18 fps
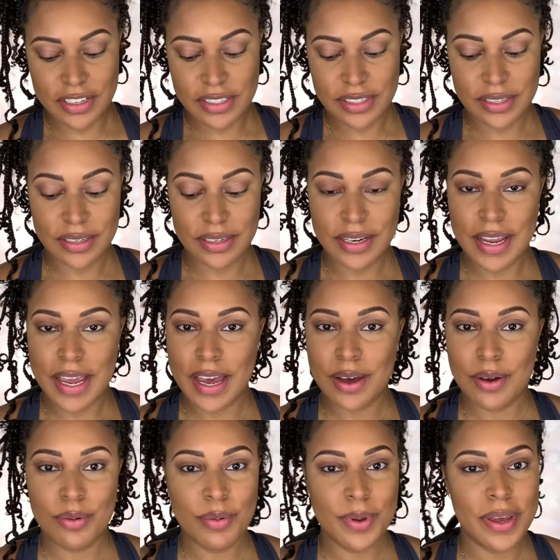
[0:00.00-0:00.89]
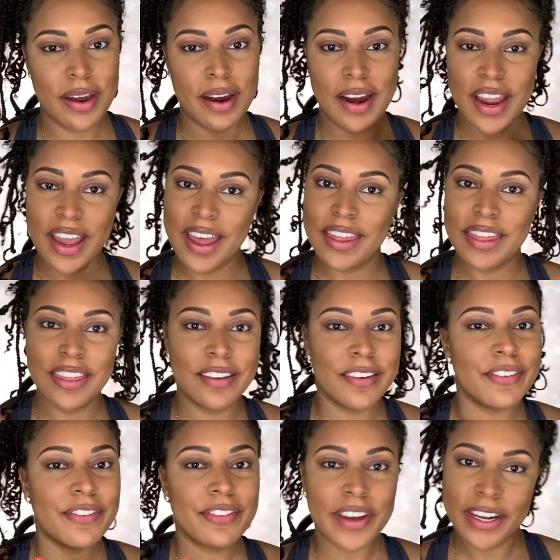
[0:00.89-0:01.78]
So now we are at
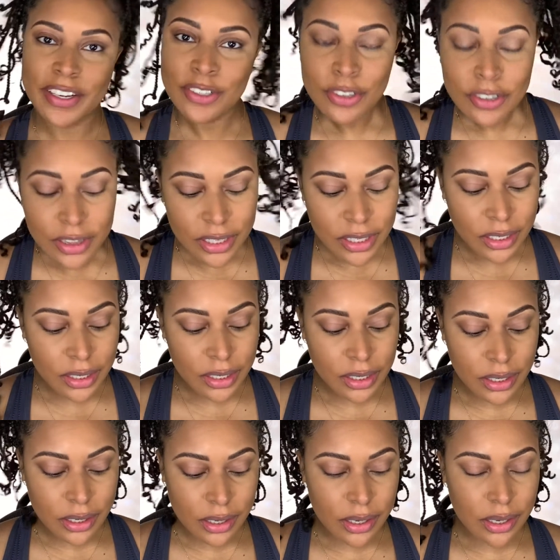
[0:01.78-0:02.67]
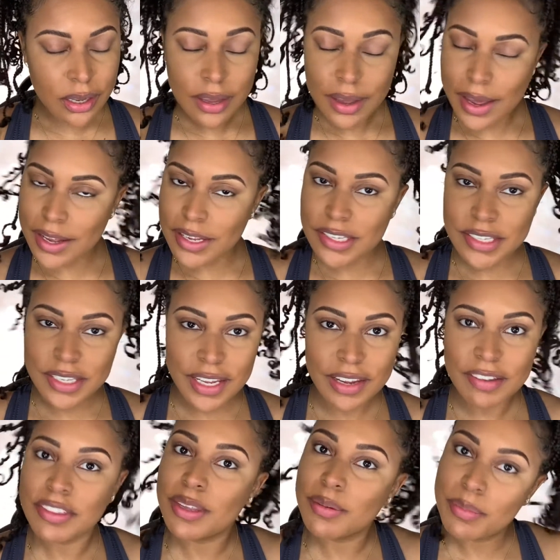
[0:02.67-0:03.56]
the final look. I
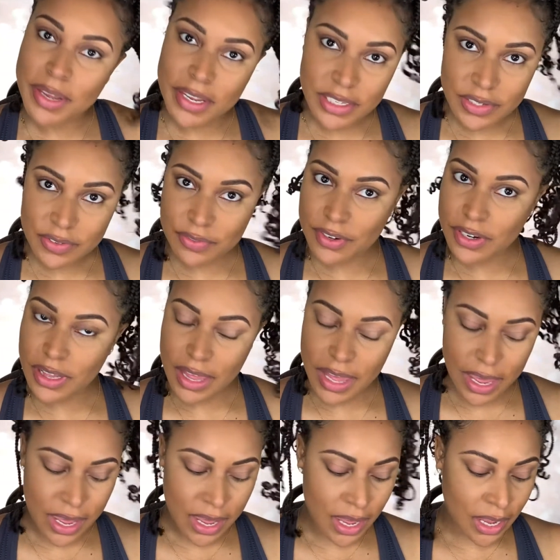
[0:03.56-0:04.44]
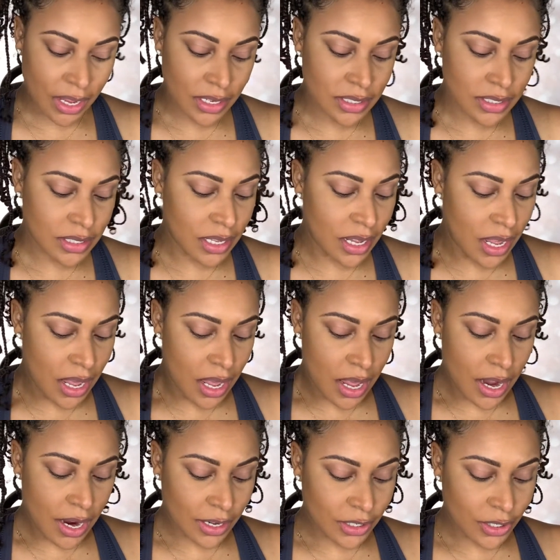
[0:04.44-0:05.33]
saved the best for last.
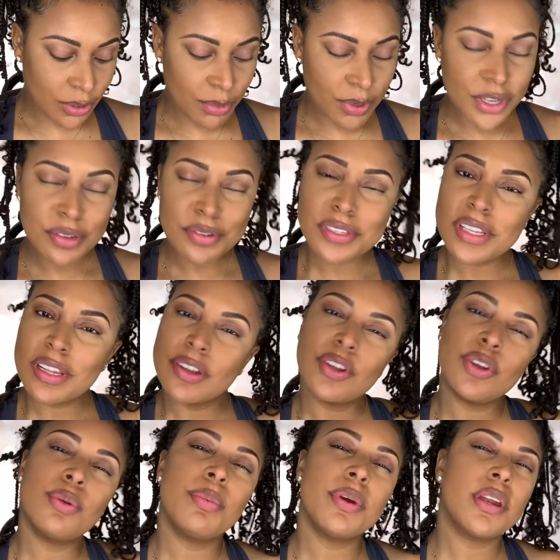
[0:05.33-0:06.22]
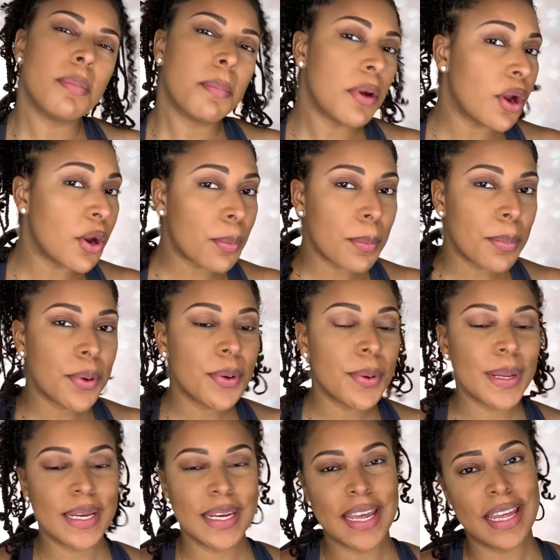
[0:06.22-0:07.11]
I know we used a little bit of purple
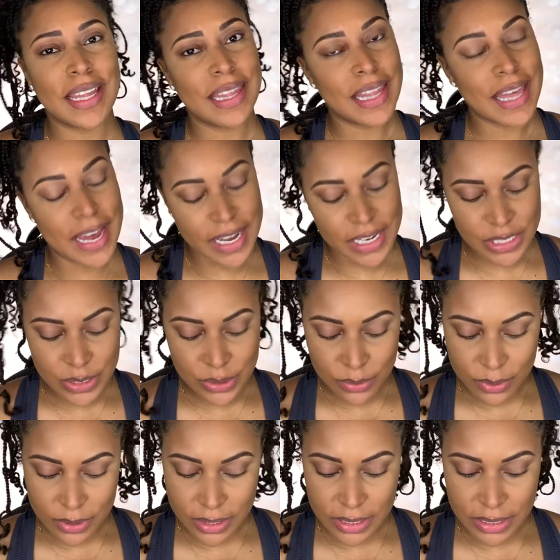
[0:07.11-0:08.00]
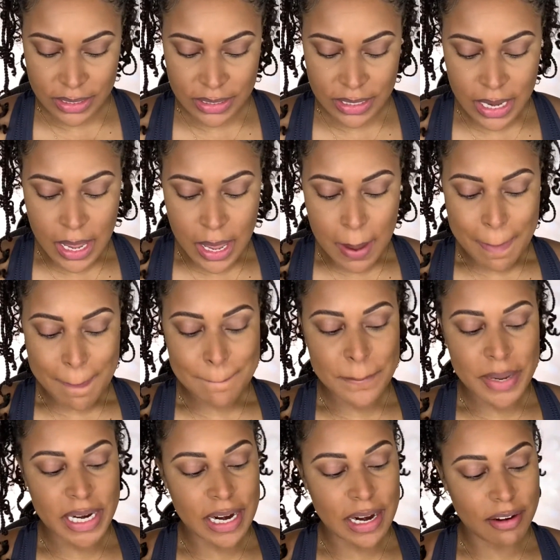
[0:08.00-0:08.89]
in that last one,
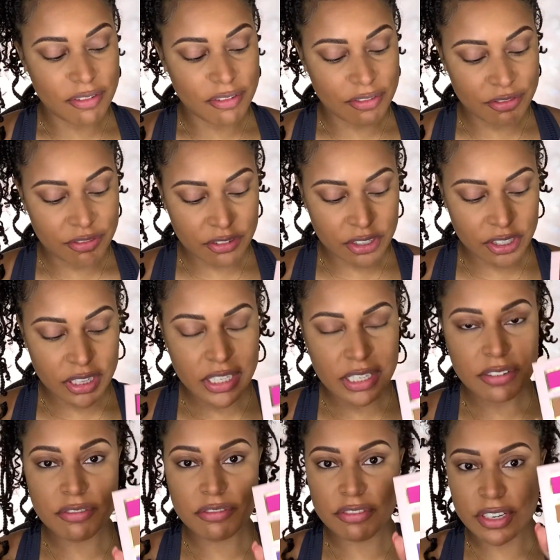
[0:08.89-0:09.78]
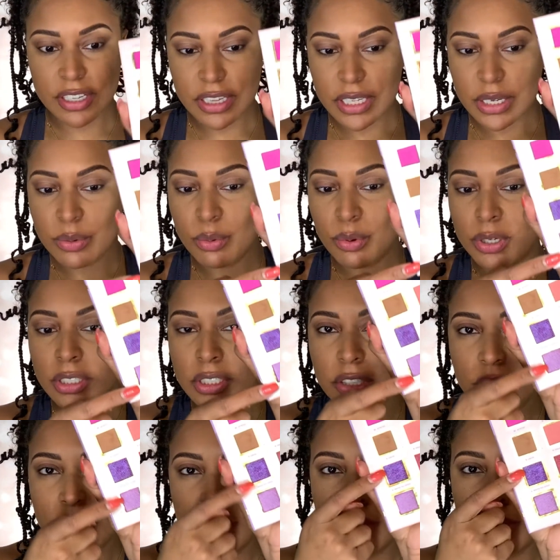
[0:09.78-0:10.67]
but I really, really want to
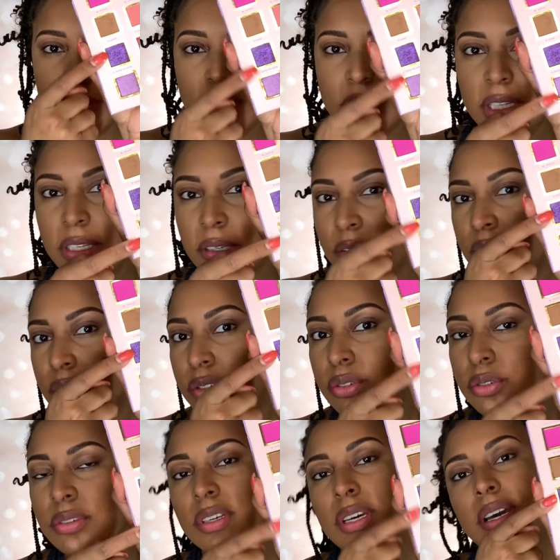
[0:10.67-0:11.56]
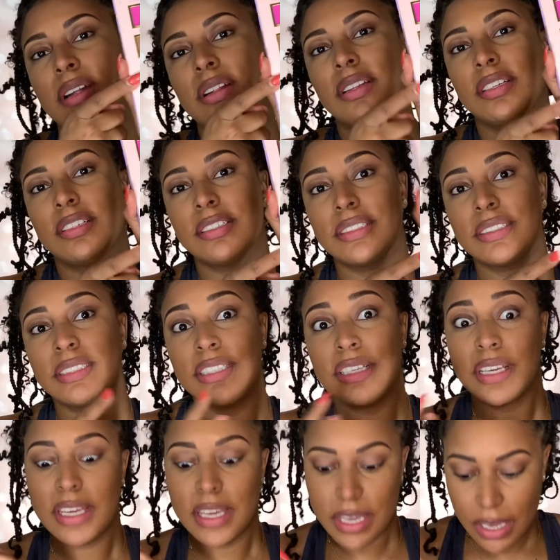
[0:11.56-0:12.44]
use these two colors
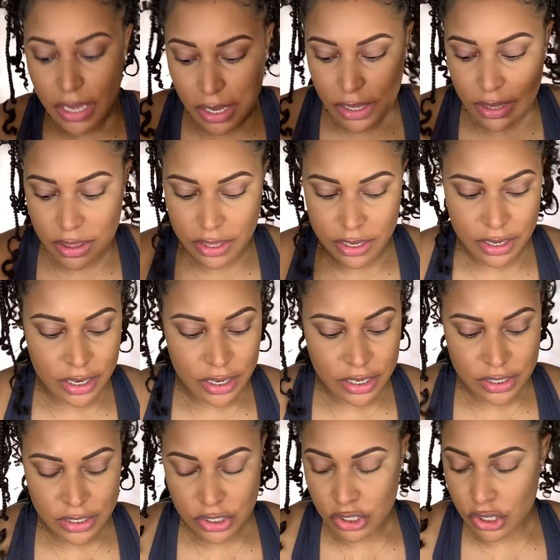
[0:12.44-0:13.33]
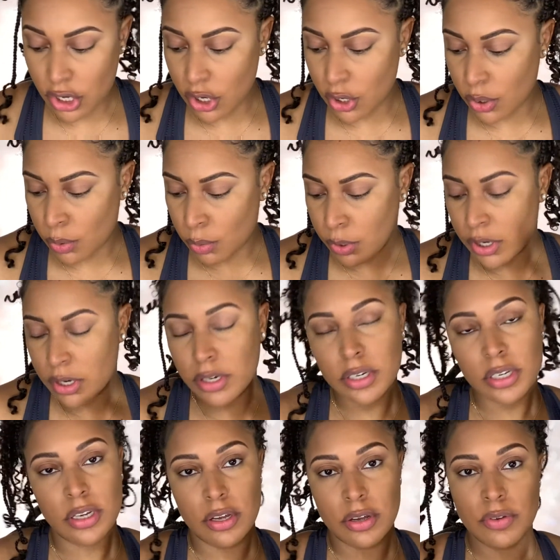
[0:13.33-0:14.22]
together. So we're going
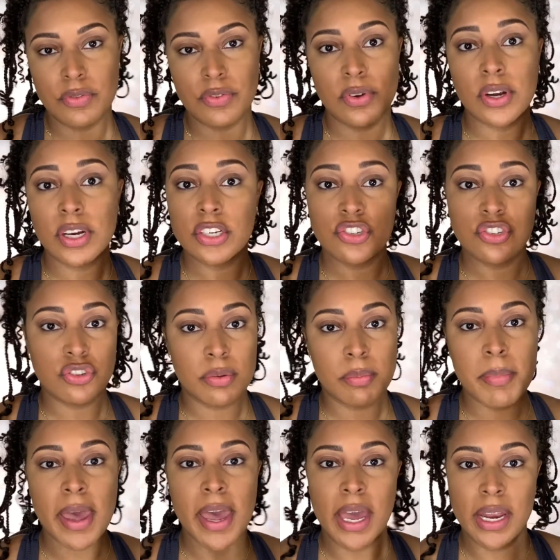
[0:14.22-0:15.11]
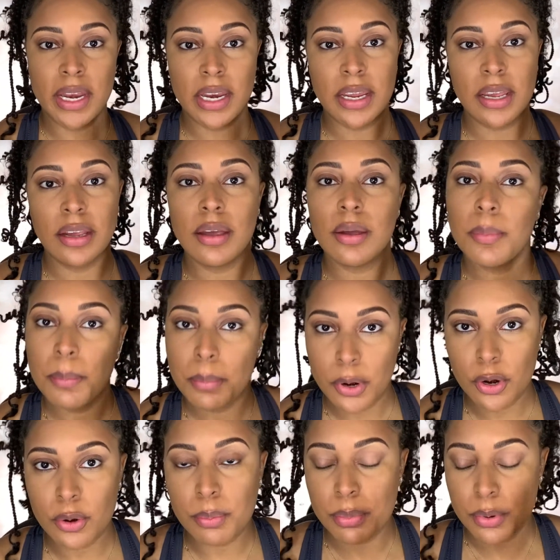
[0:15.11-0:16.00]
to go for a dramatic
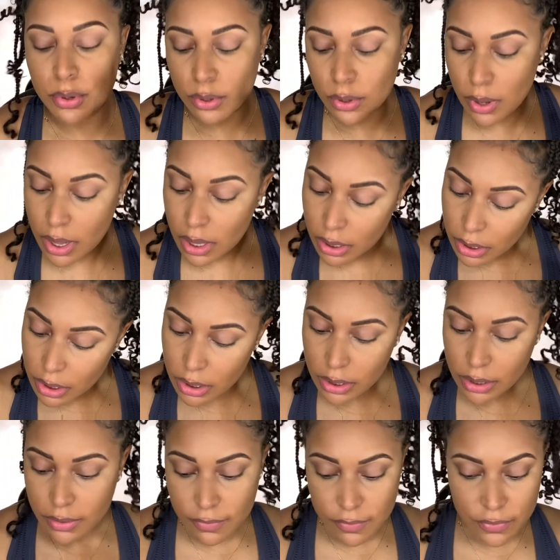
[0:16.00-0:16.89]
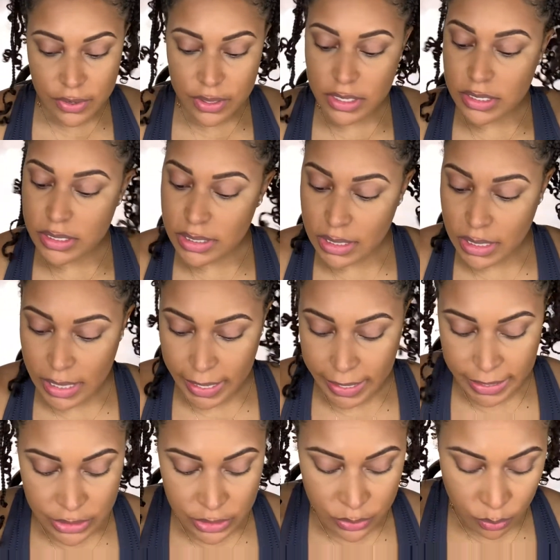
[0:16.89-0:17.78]
purple look for this
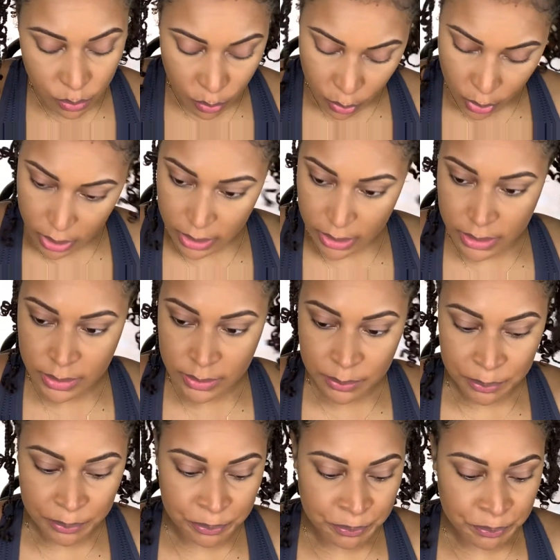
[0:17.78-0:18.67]
last one.